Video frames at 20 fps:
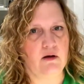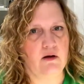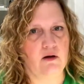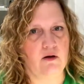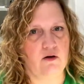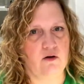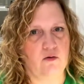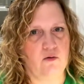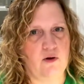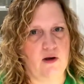
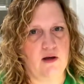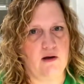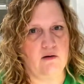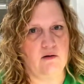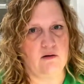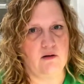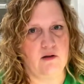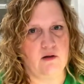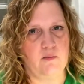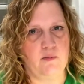Go out a
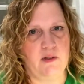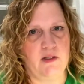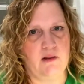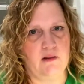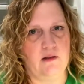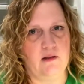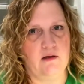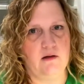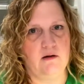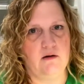little bit
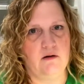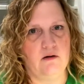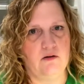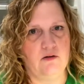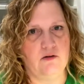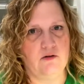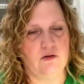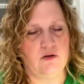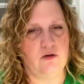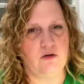there
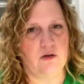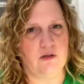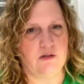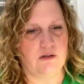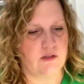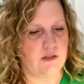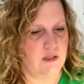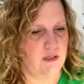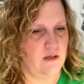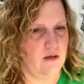so you can
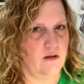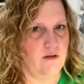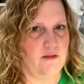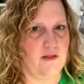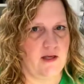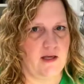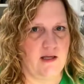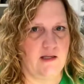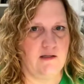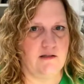see all
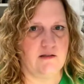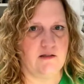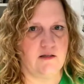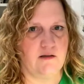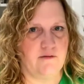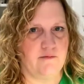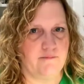that.